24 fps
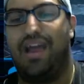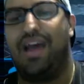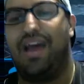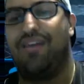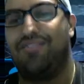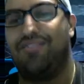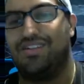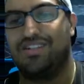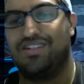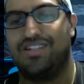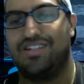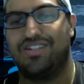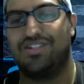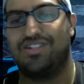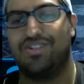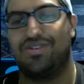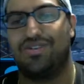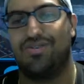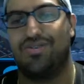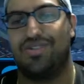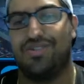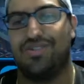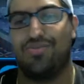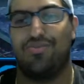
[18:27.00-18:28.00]
this issue.
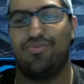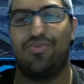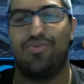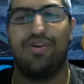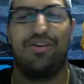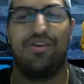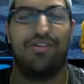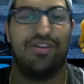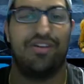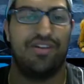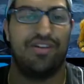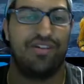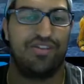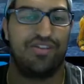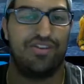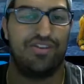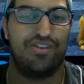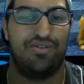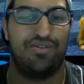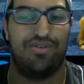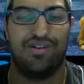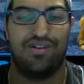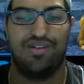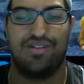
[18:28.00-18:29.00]
It's a weird
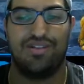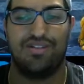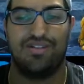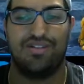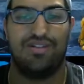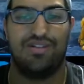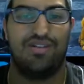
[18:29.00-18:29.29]
issue, and